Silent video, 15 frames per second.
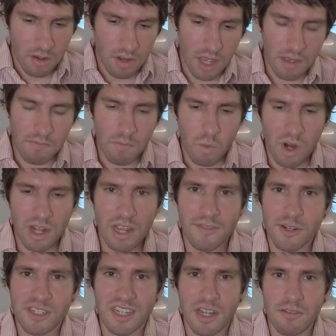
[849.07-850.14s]
okay, we're gonna
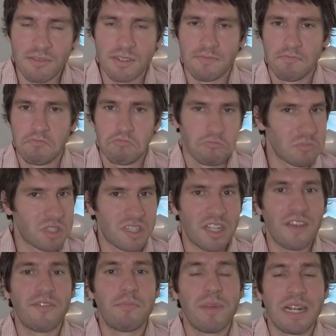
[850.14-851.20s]
give ourselves
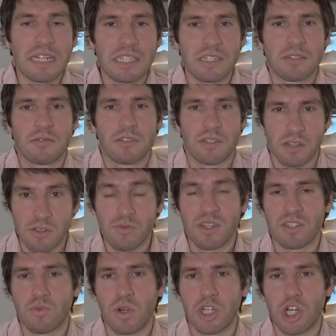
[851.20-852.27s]
seven minutes to do
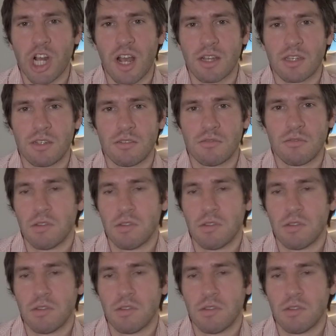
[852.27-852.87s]
this one shot.